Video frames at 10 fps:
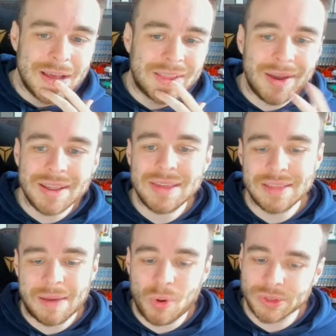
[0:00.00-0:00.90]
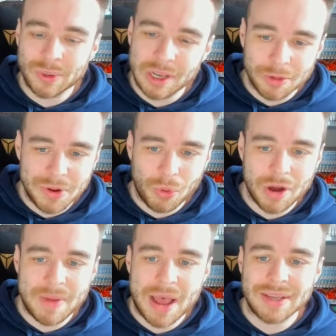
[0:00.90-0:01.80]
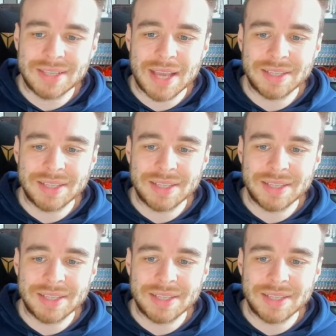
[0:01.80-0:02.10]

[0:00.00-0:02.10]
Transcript: The only thing that I'm also a little bit worried about is Eze